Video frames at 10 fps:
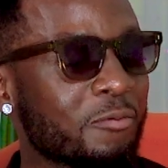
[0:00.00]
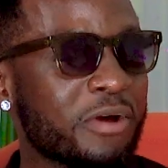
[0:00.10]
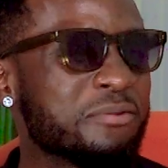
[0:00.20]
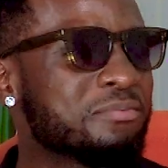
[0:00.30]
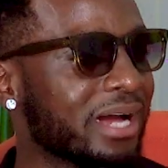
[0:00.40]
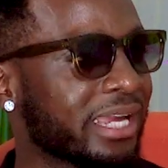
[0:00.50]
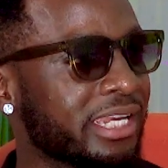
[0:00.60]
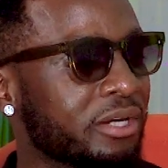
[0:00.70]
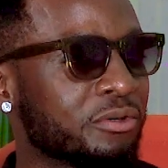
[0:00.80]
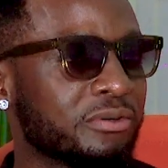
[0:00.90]
Way back in
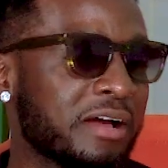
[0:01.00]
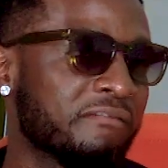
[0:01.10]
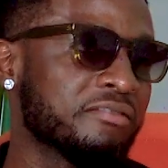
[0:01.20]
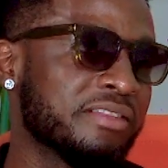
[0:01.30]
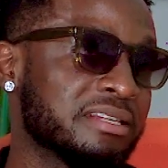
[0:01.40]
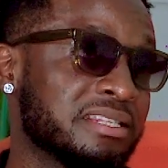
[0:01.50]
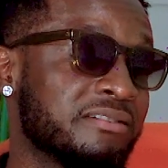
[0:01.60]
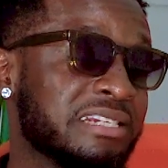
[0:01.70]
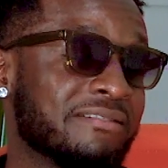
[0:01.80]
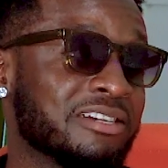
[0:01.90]
Enugu. That
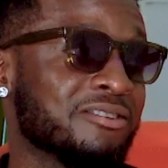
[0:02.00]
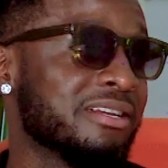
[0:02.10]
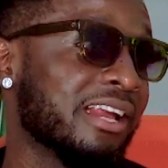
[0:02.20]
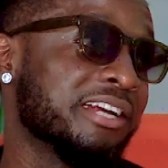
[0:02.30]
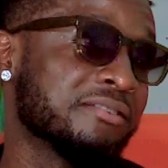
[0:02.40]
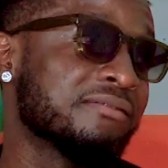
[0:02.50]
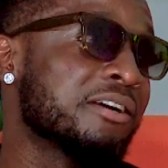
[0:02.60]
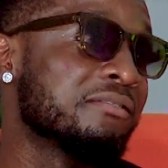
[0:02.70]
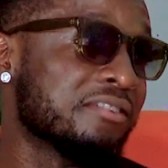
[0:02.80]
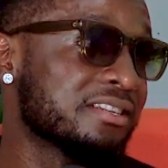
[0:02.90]
series never saw the light of day,
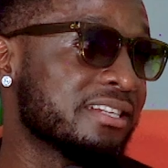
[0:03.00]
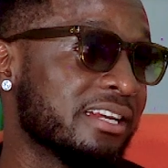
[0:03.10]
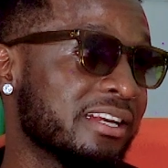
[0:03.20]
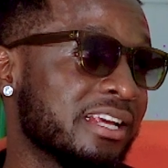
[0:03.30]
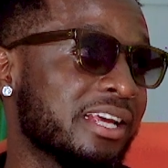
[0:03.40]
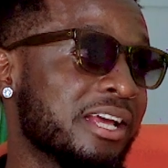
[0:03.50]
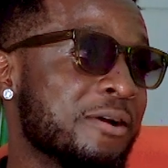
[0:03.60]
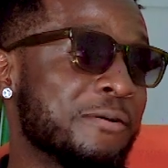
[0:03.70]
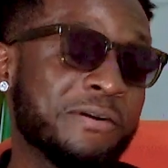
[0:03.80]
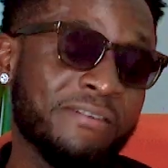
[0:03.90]
unfortunately.
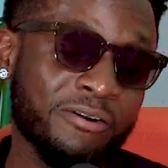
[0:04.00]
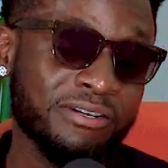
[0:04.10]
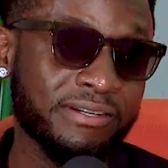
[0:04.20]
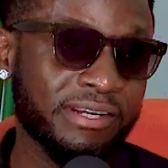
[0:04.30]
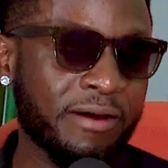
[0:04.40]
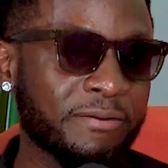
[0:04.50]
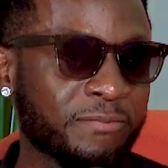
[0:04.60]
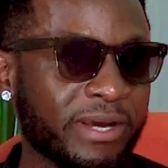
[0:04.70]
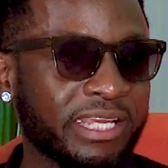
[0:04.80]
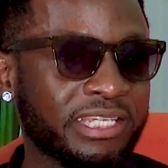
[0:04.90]
Never got to see it. That was
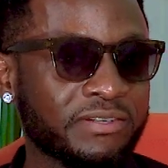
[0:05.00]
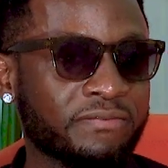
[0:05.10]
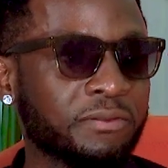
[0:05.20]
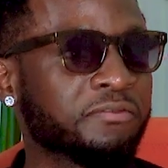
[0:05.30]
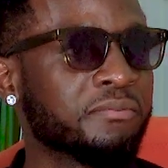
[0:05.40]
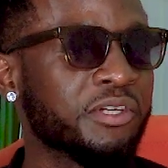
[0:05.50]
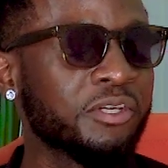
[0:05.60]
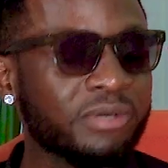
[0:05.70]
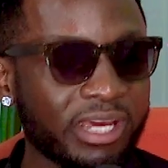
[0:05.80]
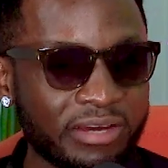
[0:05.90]
when she flew from the
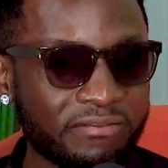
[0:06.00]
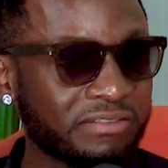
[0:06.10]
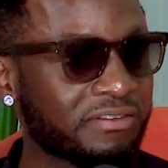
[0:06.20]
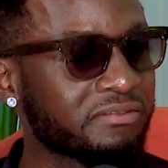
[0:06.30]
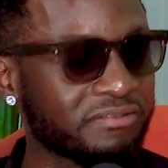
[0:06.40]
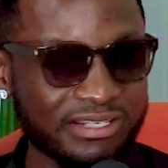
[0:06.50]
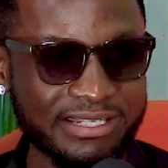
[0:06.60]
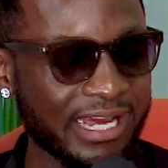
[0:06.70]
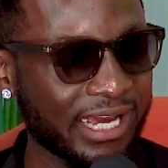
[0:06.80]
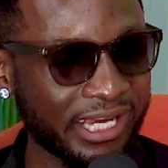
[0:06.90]
UK for the very first
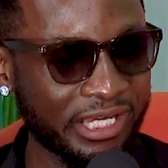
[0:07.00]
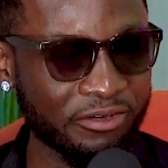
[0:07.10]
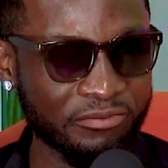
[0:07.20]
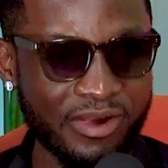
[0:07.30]
time